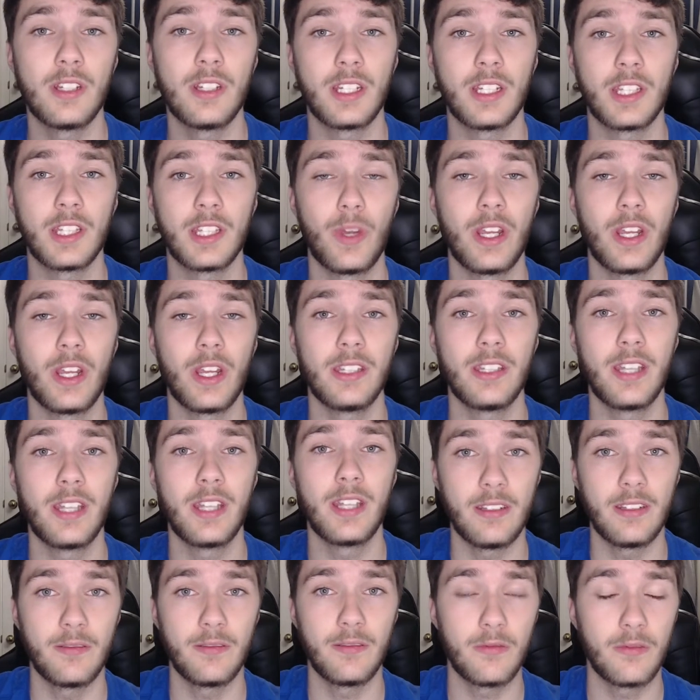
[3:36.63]
and the way
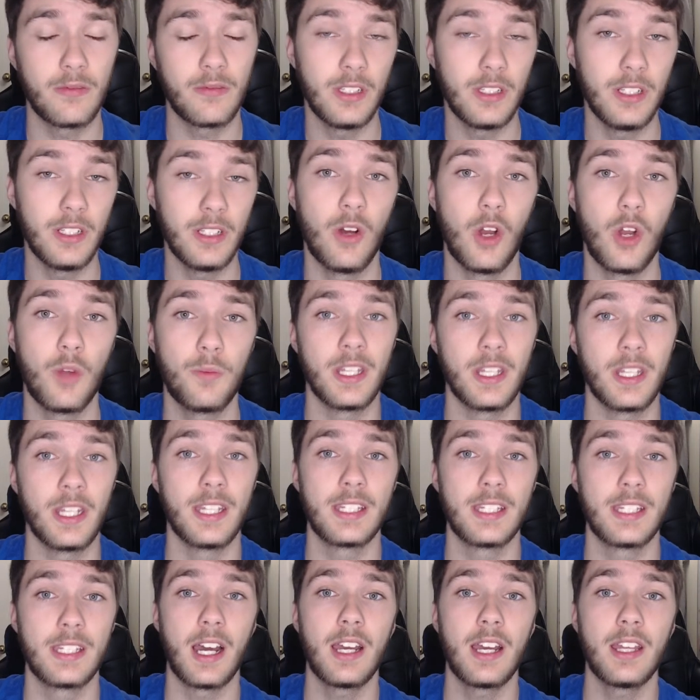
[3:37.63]
they hope to
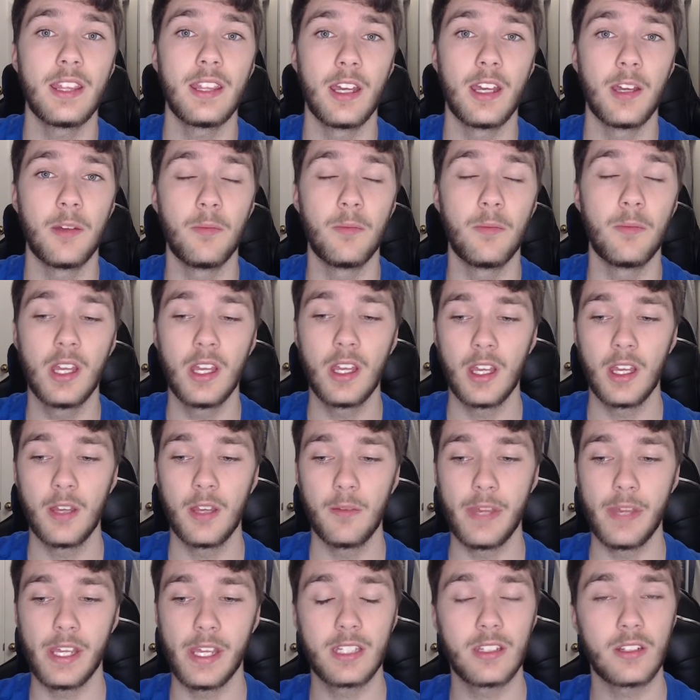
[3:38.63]
design them,
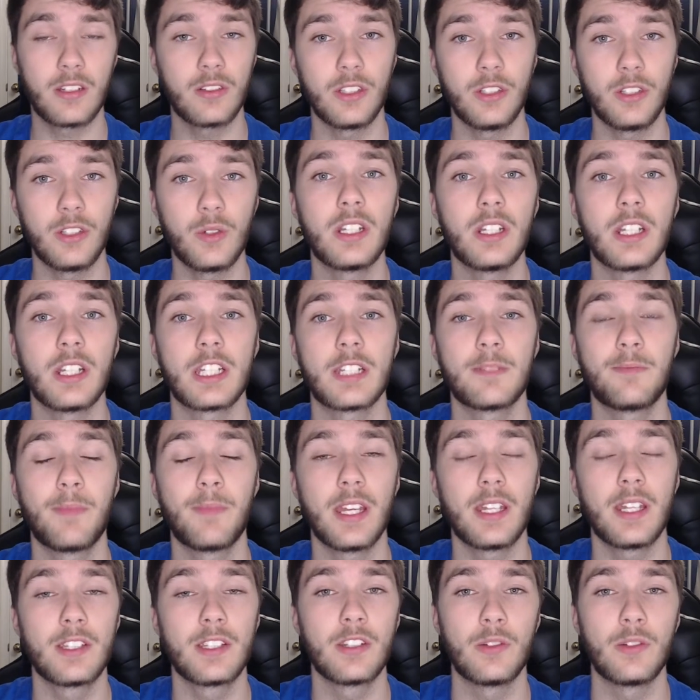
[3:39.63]
basically you can
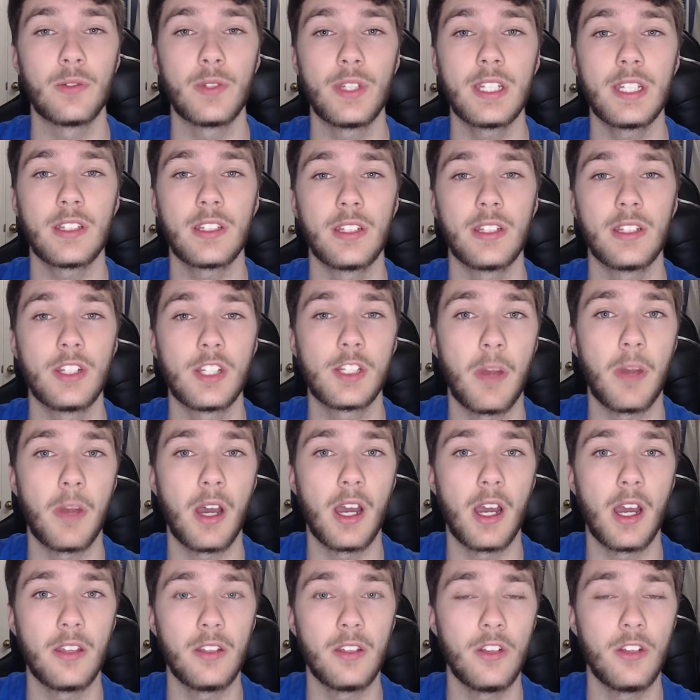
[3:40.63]
expand so easily just
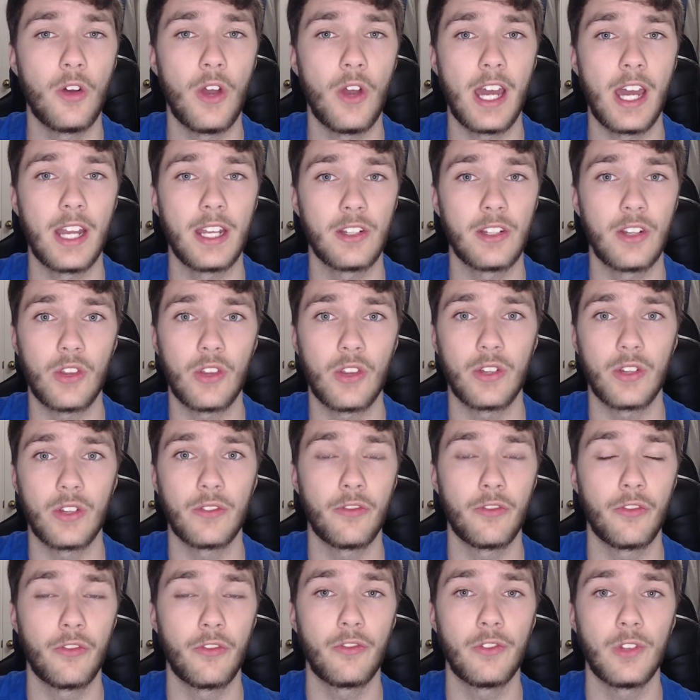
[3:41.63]
by adding another
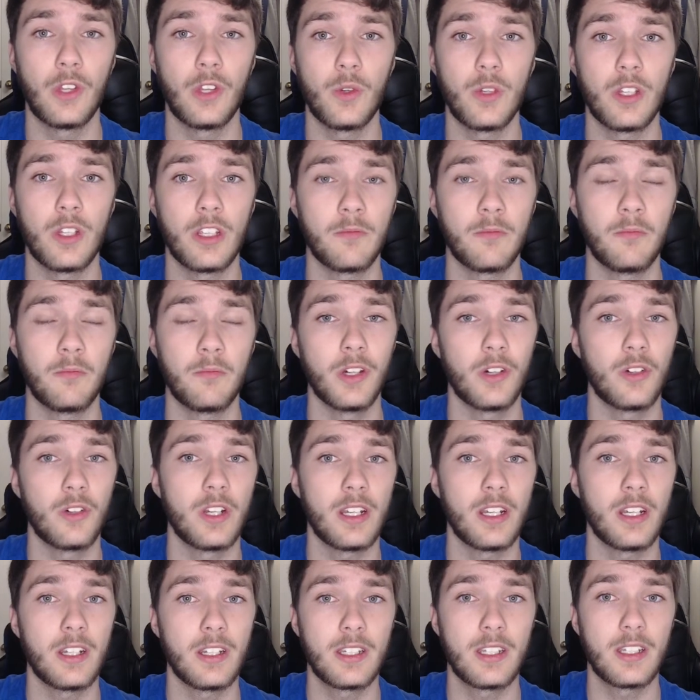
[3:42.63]
floating
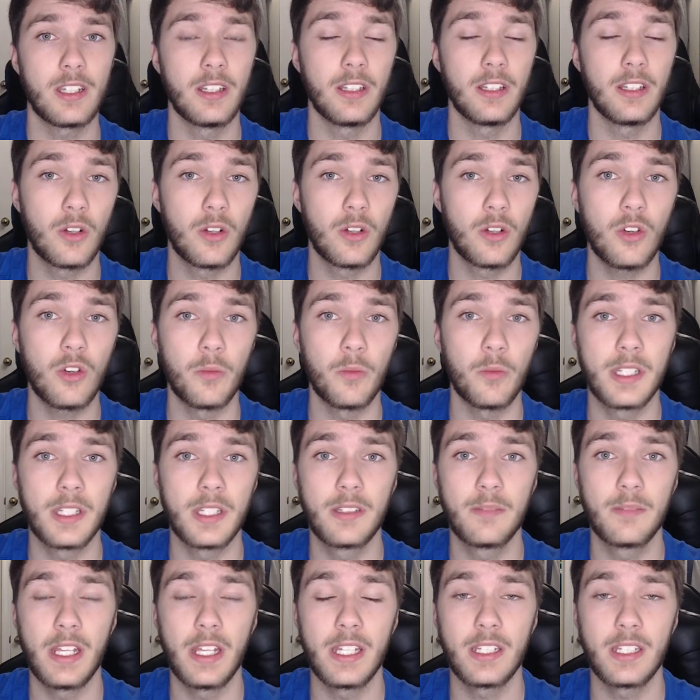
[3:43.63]
building to the group. It's
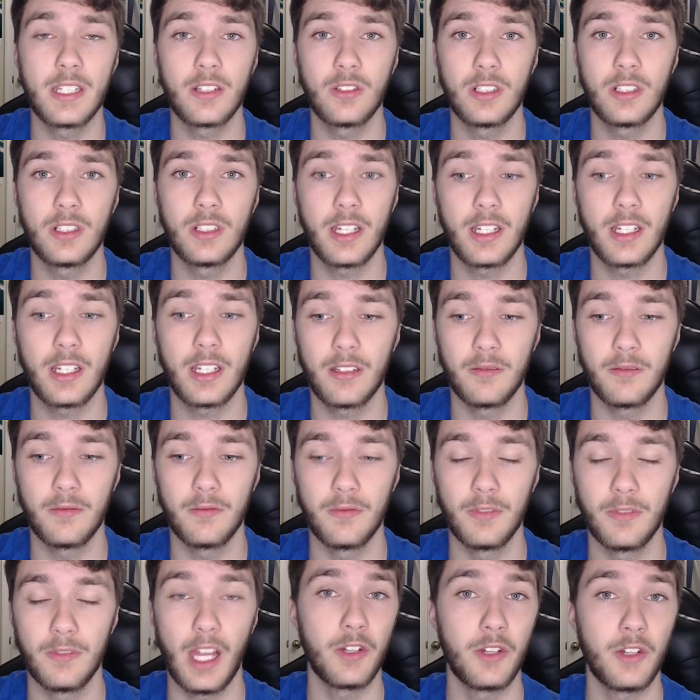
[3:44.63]
basically like
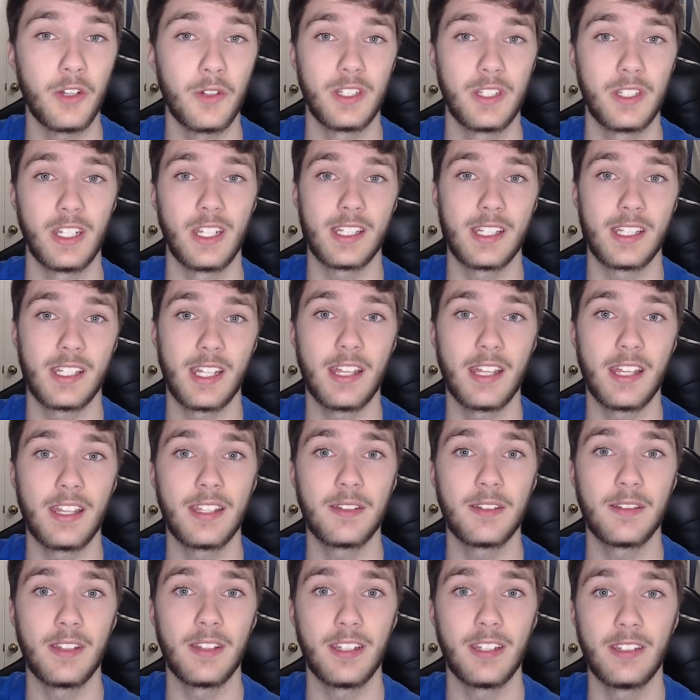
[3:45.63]
Legos in a
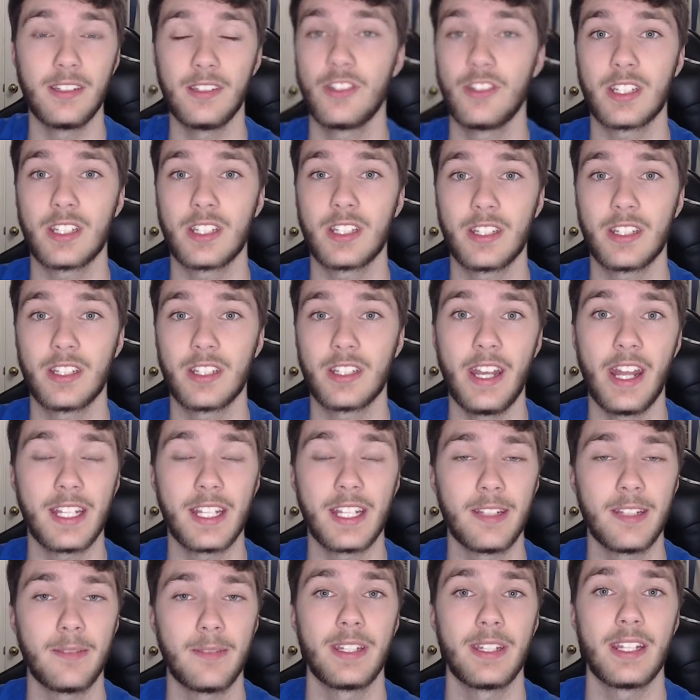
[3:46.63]
sense, and you're just
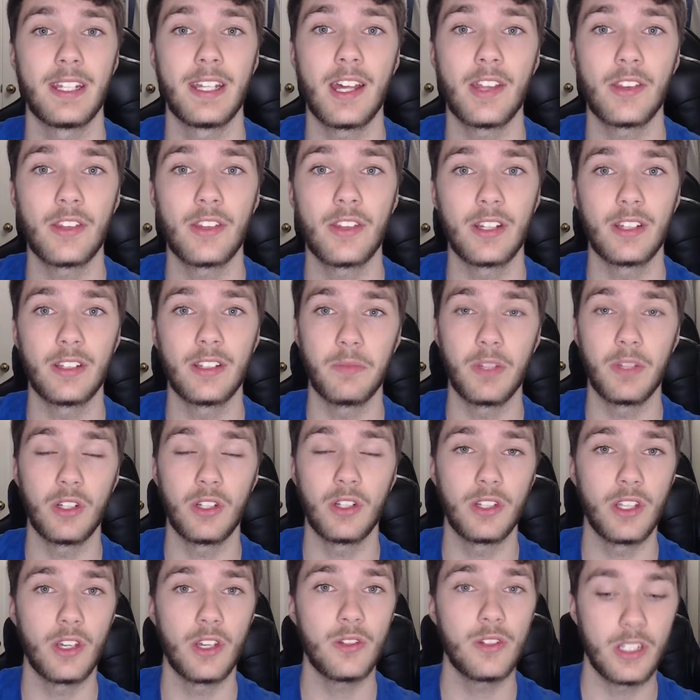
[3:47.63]
connecting them together in the middle
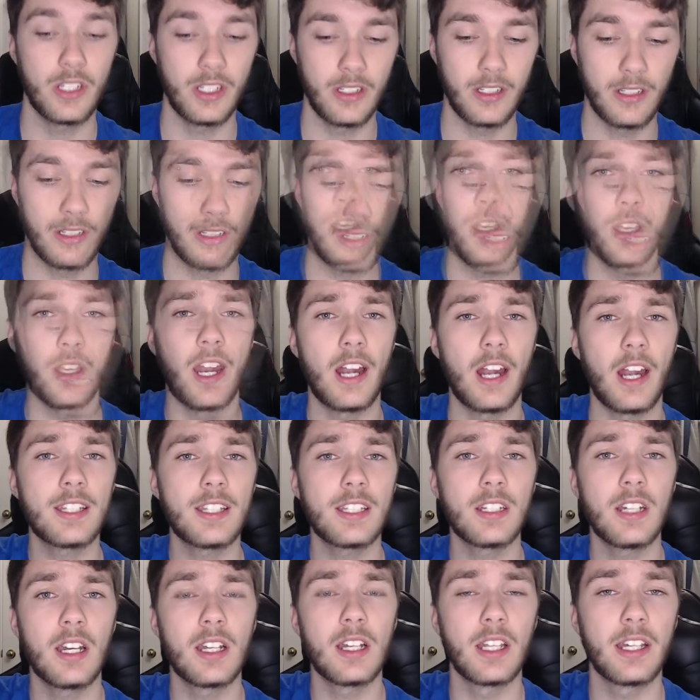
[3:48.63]
of the ocean. And
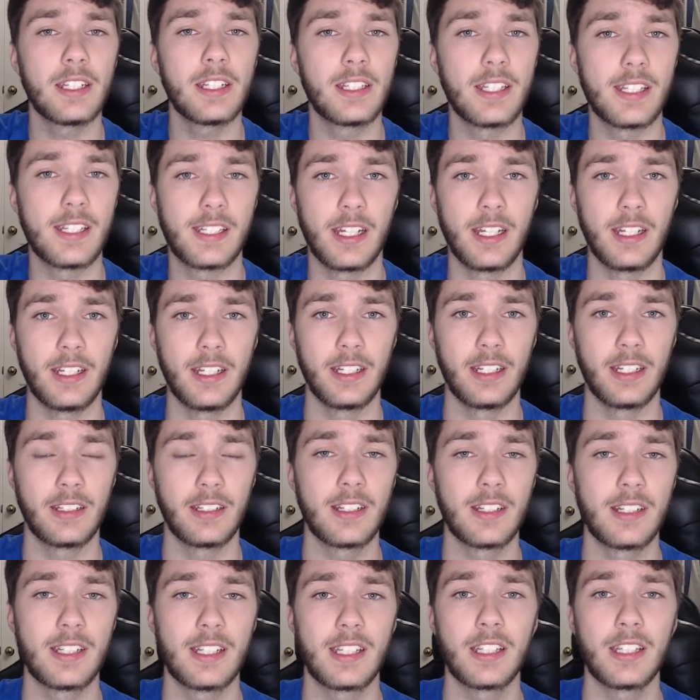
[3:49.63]
honestly, I like this idea
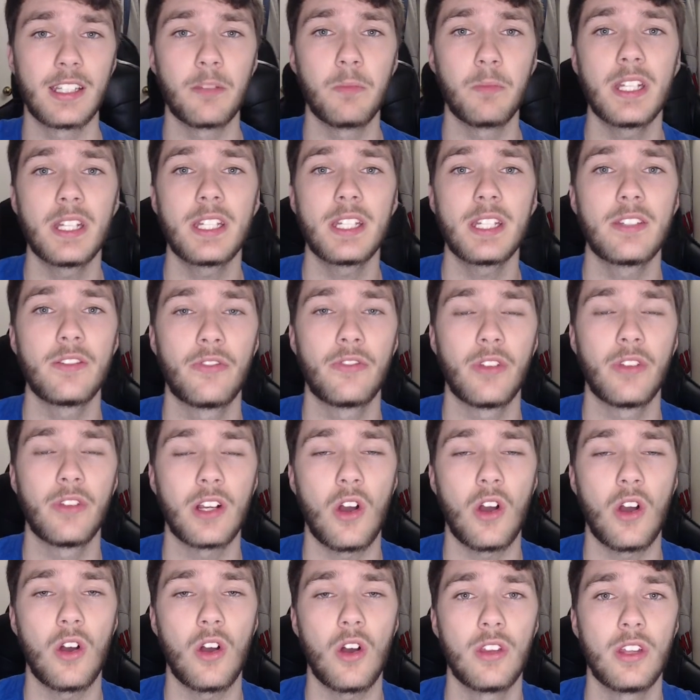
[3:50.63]
because in the midst of
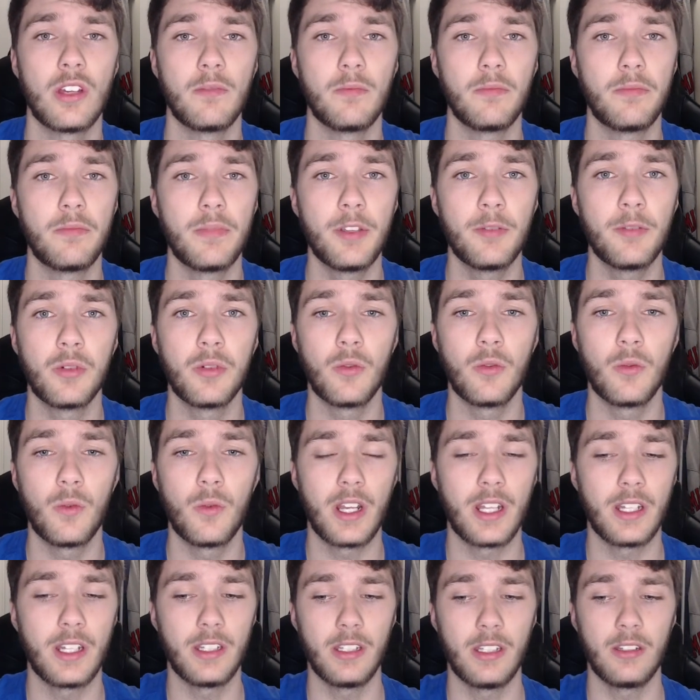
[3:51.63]
all the people
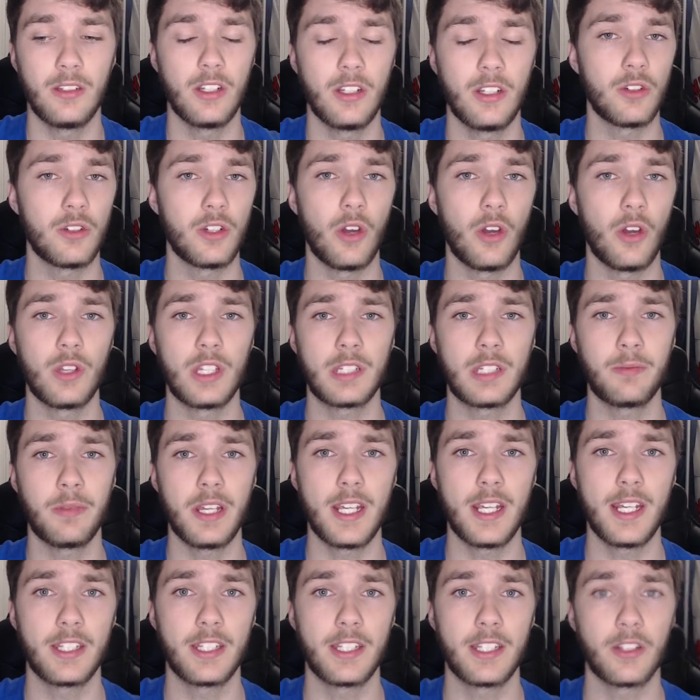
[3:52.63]
wanting to go to
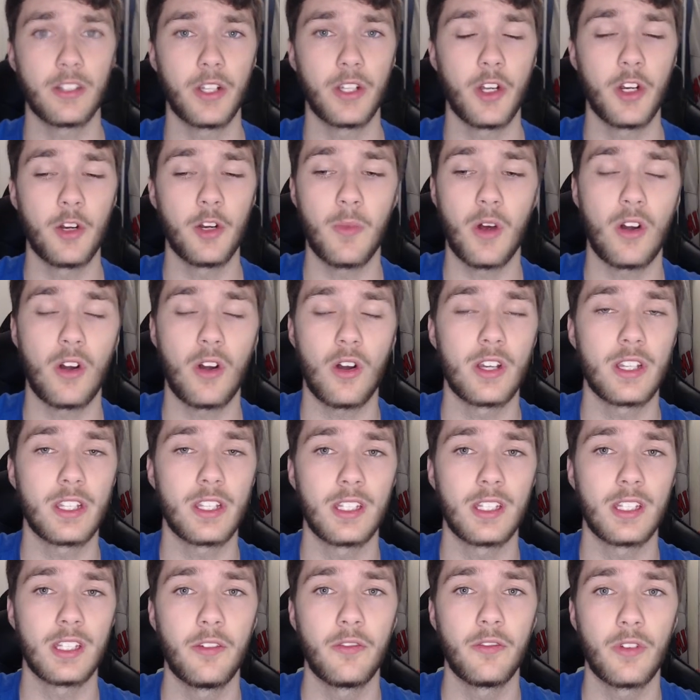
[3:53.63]
space or go to Mars
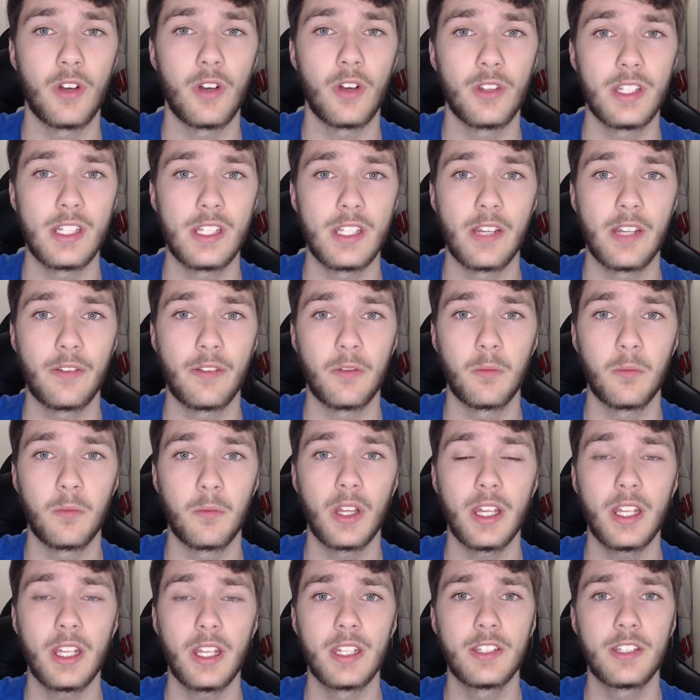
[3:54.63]
and live on all these different
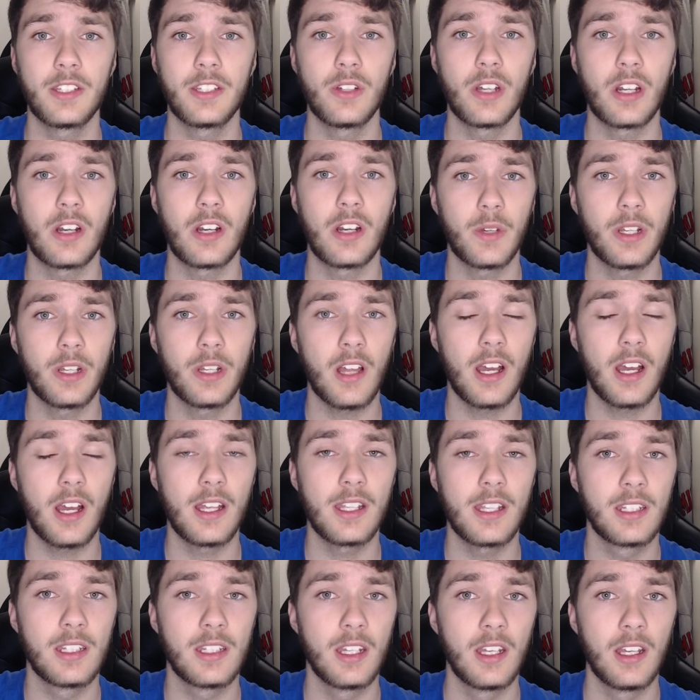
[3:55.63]
planets, you got to
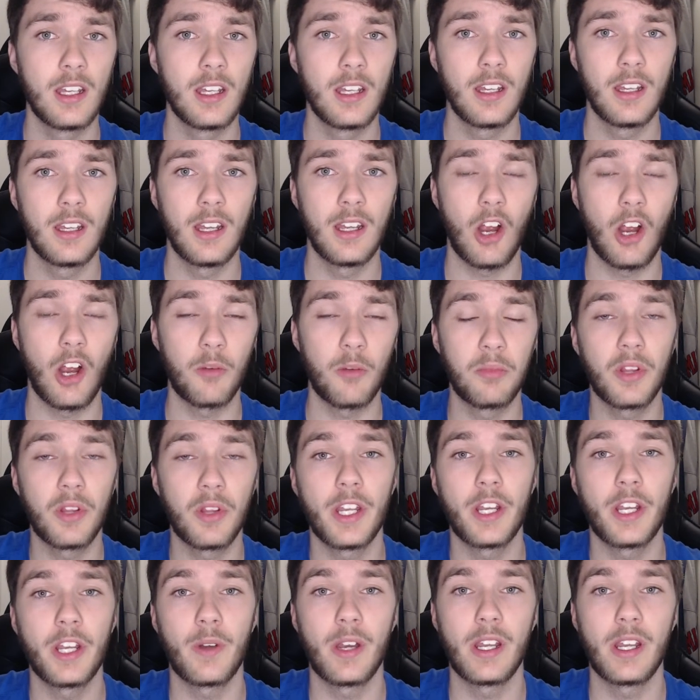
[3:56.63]
realize our planet right